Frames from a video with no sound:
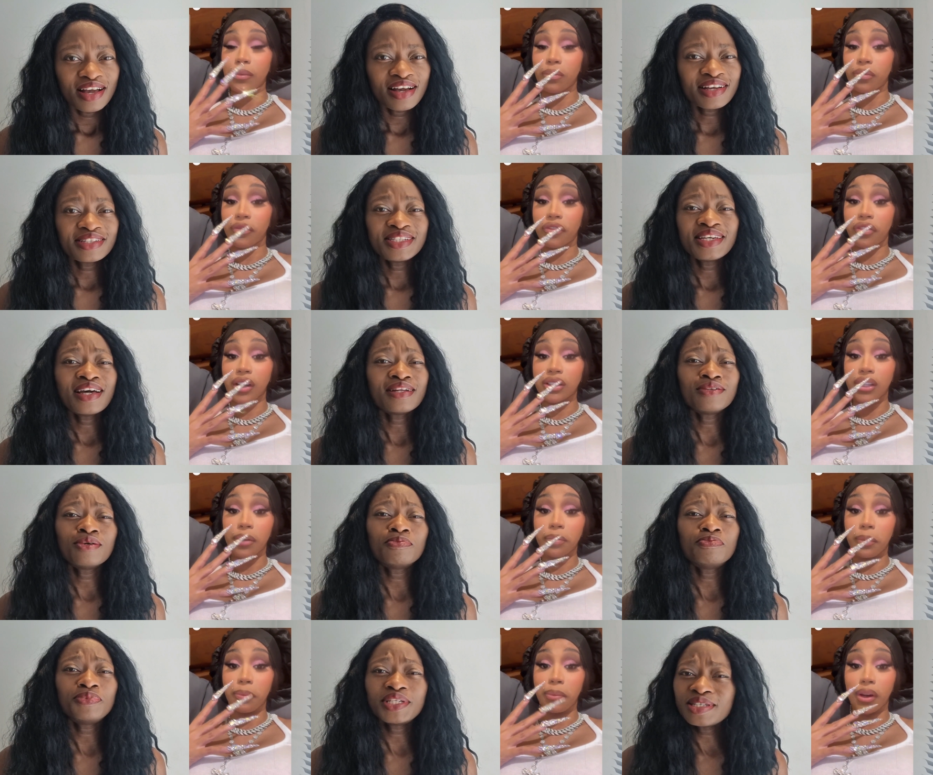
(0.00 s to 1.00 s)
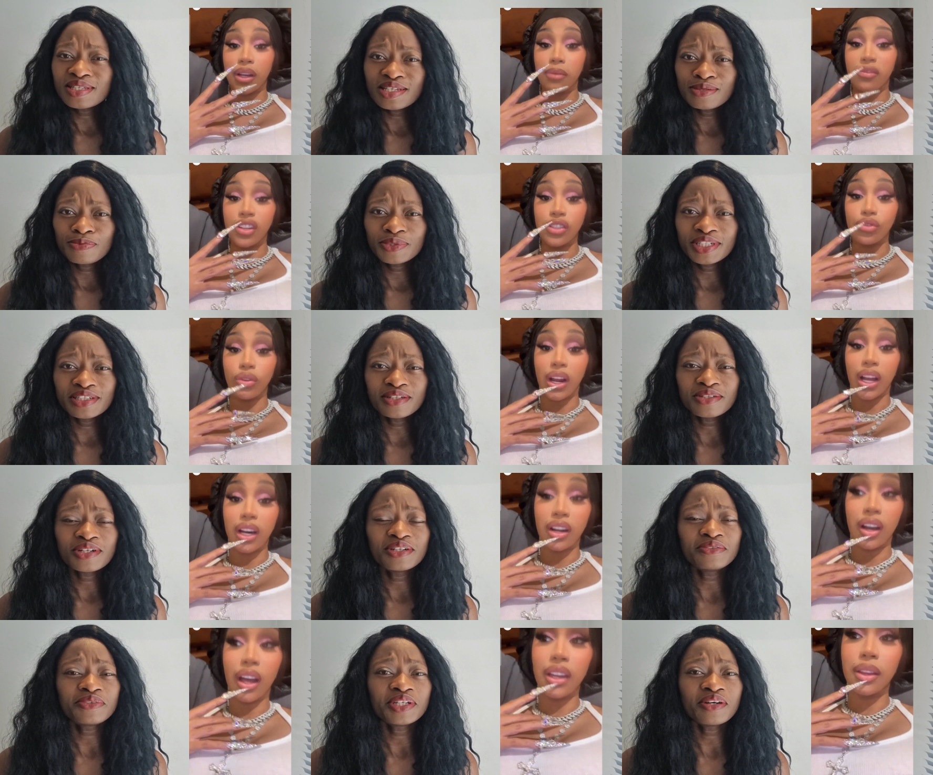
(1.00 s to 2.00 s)
Speaker 1: And she had no business putting the
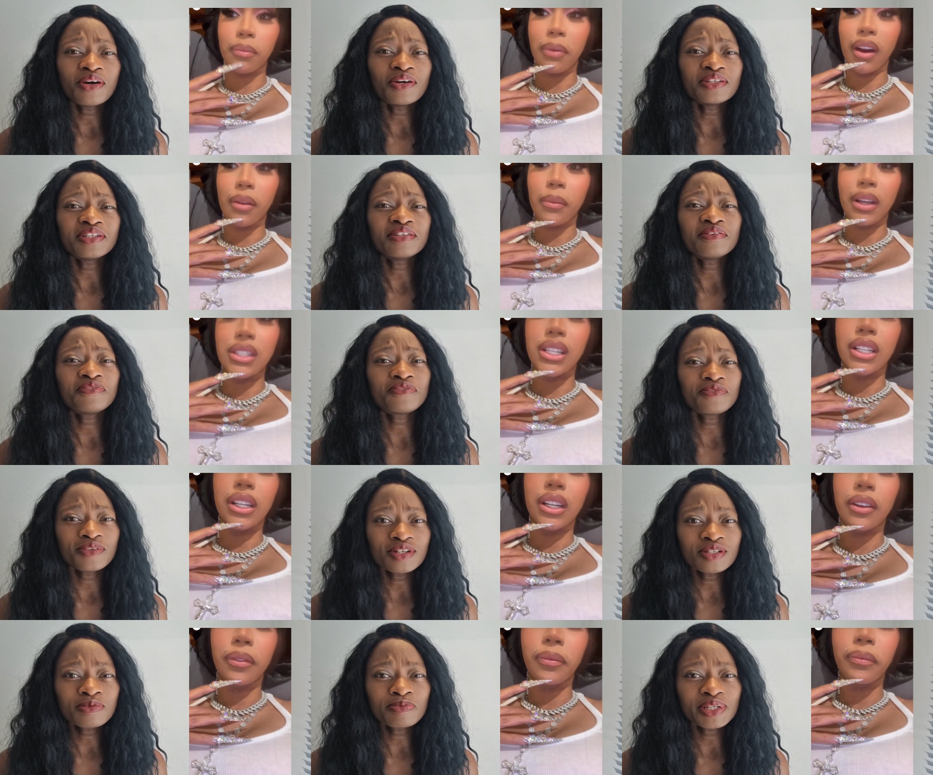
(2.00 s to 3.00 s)
tongue ring on in the first